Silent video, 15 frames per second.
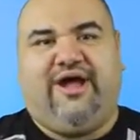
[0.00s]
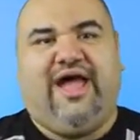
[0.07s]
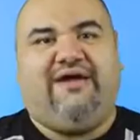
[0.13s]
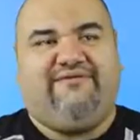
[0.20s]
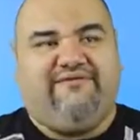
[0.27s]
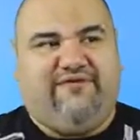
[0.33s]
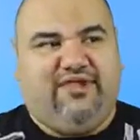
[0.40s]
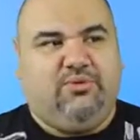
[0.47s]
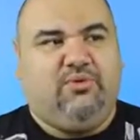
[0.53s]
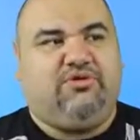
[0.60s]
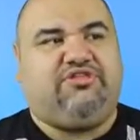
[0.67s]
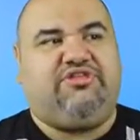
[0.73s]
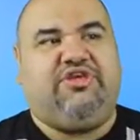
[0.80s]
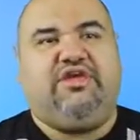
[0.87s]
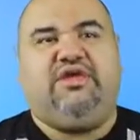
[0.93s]
I have a feeling we'll
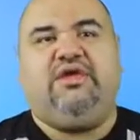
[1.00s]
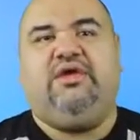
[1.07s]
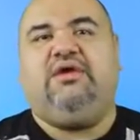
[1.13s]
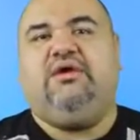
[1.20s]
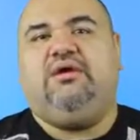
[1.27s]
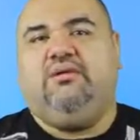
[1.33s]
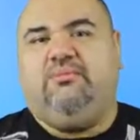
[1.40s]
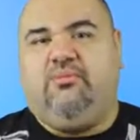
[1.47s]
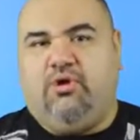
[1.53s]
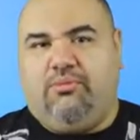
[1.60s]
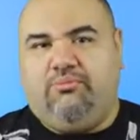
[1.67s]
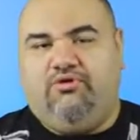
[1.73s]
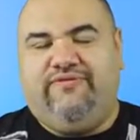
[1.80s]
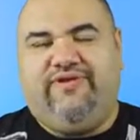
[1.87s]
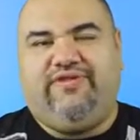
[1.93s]
see more
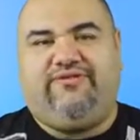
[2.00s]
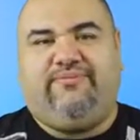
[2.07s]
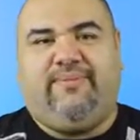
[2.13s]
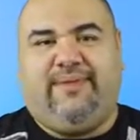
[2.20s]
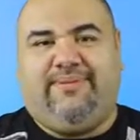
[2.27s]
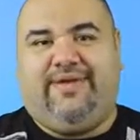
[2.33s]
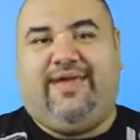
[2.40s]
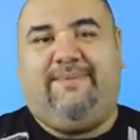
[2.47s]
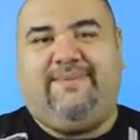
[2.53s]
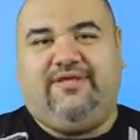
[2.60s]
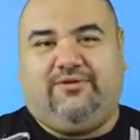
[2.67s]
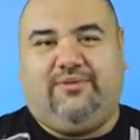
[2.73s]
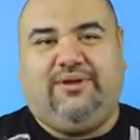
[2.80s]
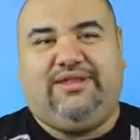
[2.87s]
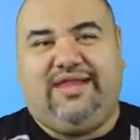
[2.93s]
movies maybe in
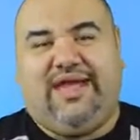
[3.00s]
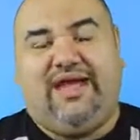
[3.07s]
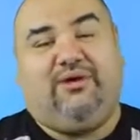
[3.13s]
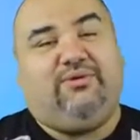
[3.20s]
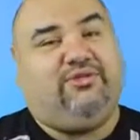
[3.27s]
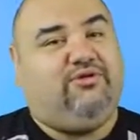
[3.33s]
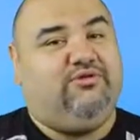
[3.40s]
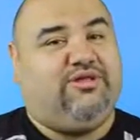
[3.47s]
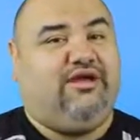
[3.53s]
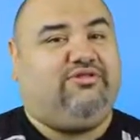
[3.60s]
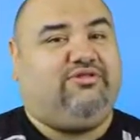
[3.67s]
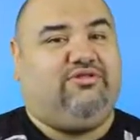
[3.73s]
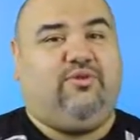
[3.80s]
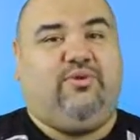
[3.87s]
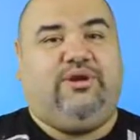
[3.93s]
between now and
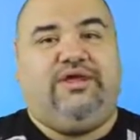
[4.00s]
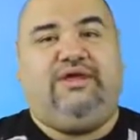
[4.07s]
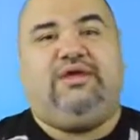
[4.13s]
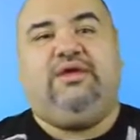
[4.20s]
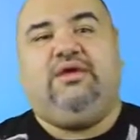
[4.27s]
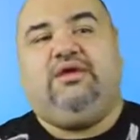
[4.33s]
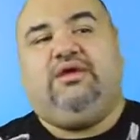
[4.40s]
2020.